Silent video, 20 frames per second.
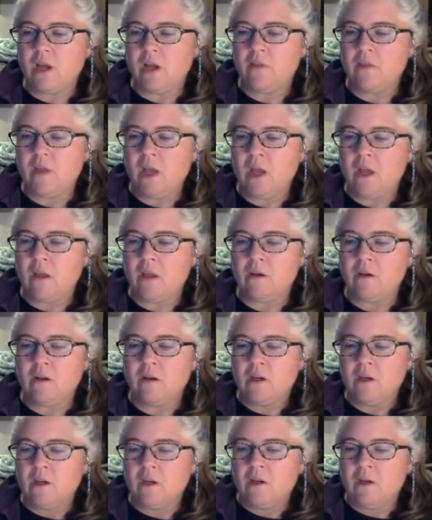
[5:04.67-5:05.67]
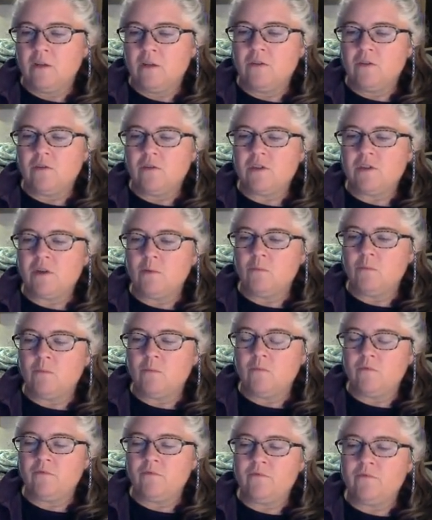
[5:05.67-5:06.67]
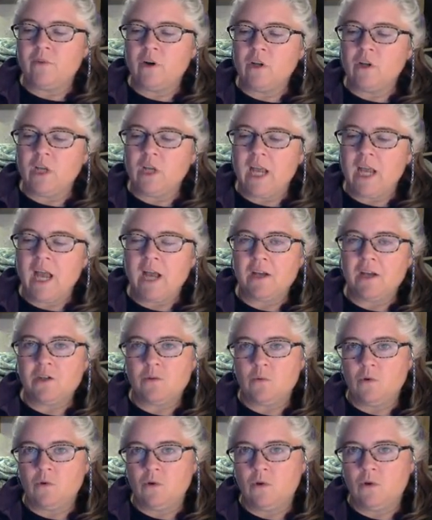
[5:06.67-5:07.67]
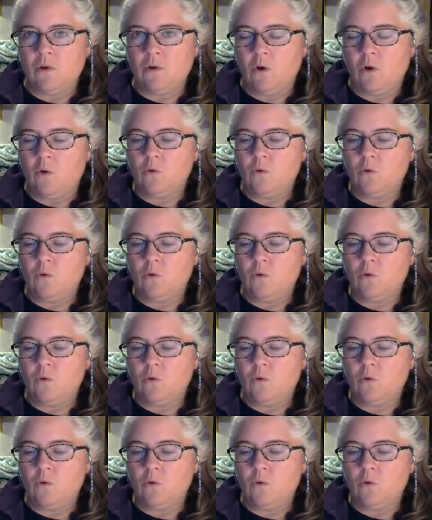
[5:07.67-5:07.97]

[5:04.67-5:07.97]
And then there's some fairly casual,